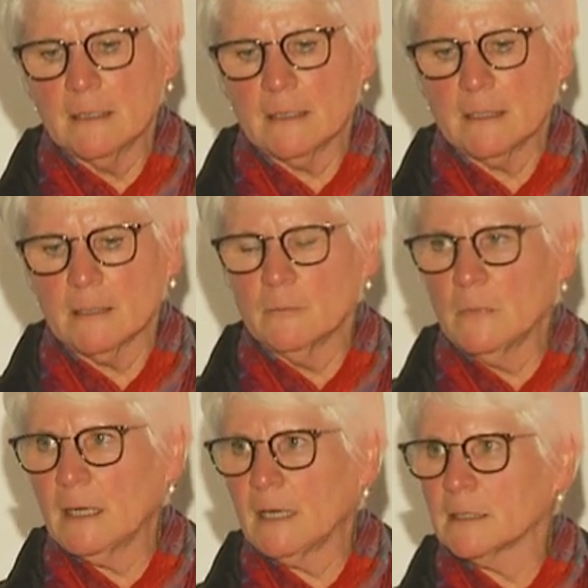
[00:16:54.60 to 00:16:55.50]

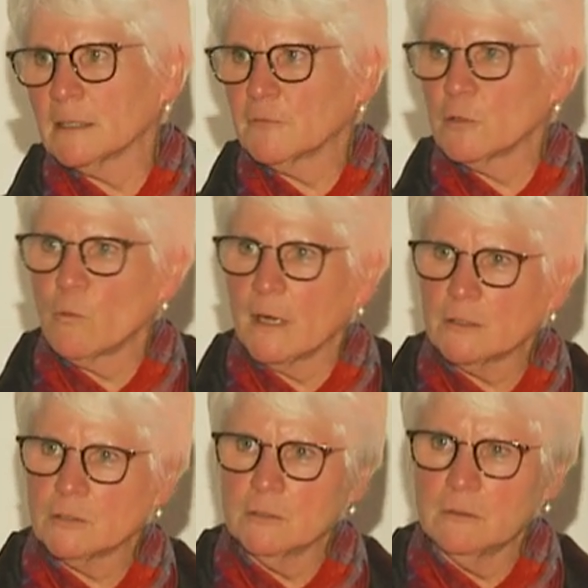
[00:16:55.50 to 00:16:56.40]
And if you
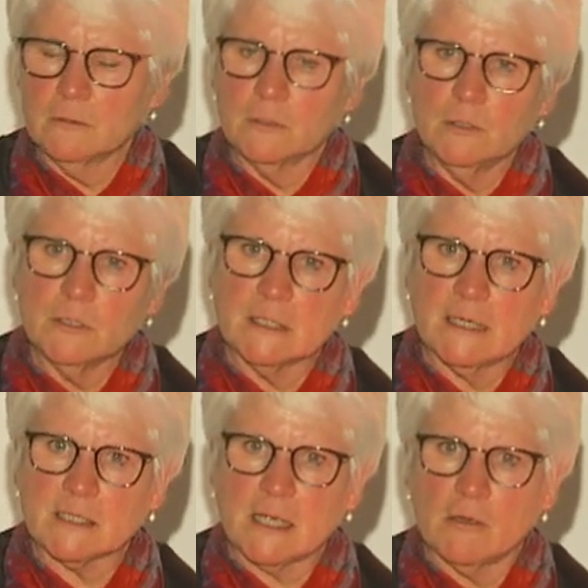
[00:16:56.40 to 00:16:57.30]
want to use it
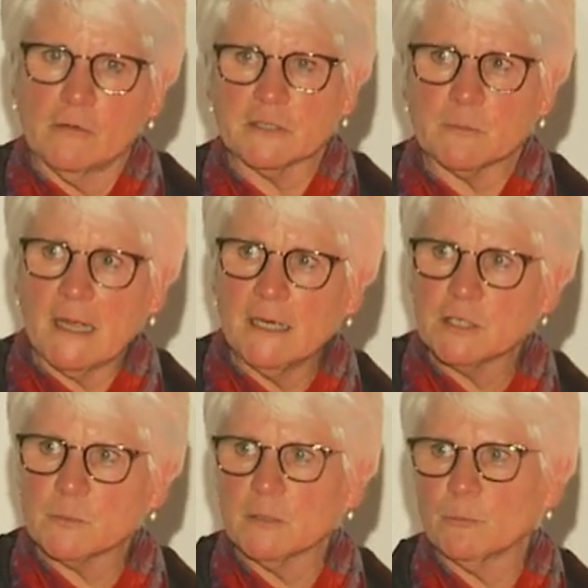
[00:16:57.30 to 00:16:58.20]
as a harvest
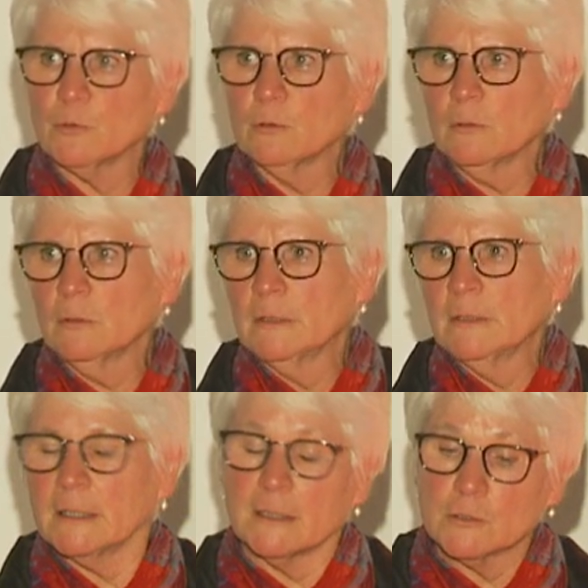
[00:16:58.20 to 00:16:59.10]
management
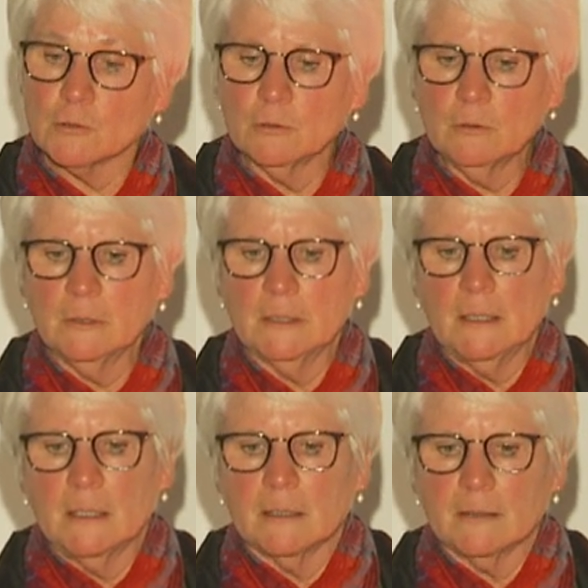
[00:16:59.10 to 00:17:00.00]
tool,
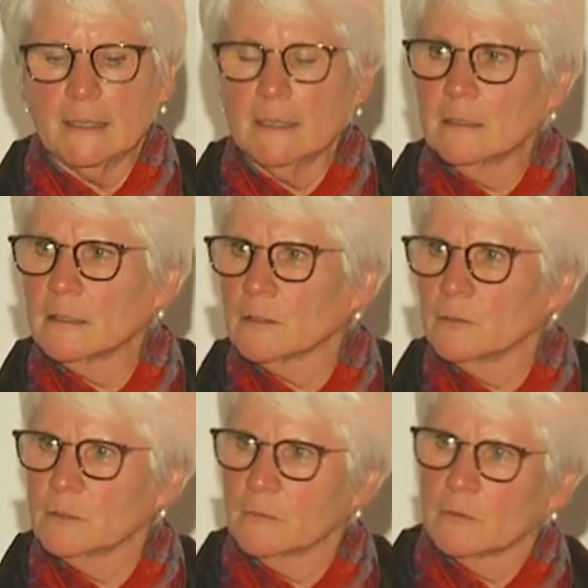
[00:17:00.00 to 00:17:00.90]
then
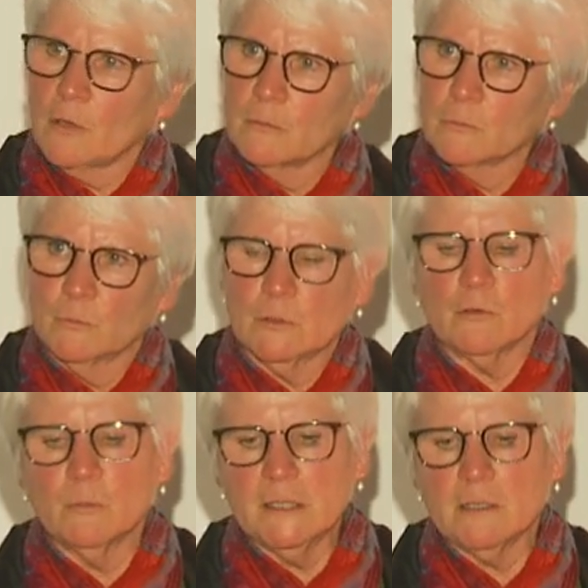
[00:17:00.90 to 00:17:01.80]
you would
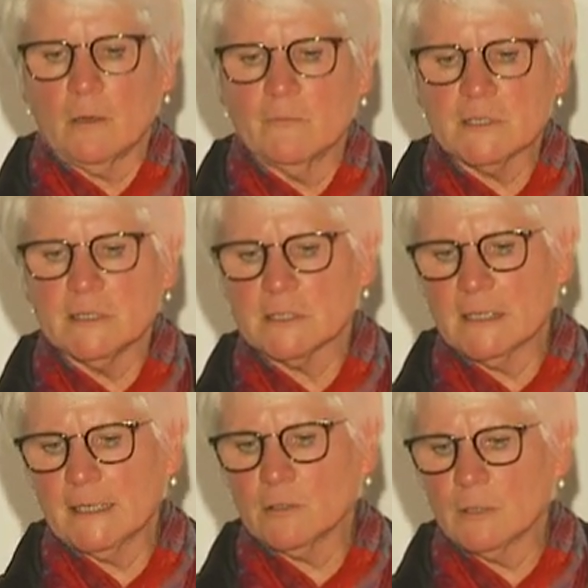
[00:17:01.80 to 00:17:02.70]
normally obviously
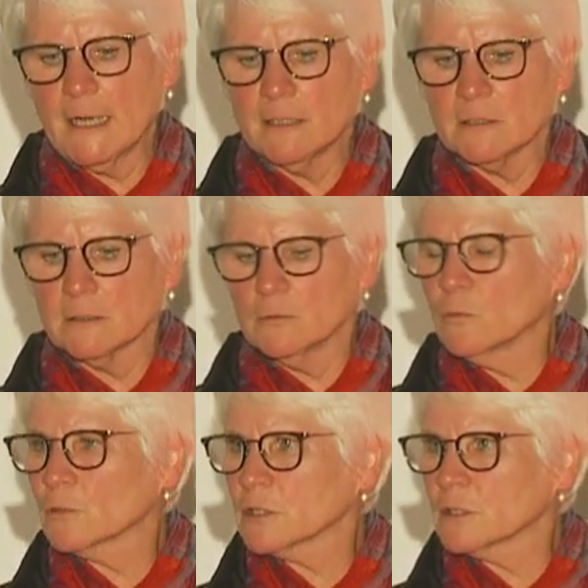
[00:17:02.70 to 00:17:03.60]
select your later
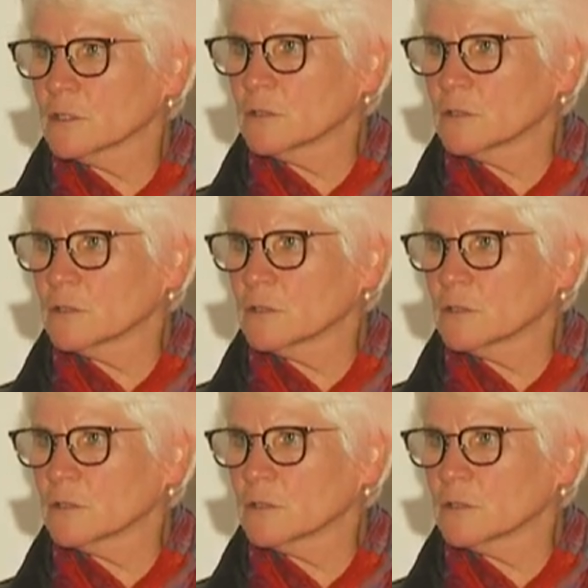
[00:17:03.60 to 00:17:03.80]
orchards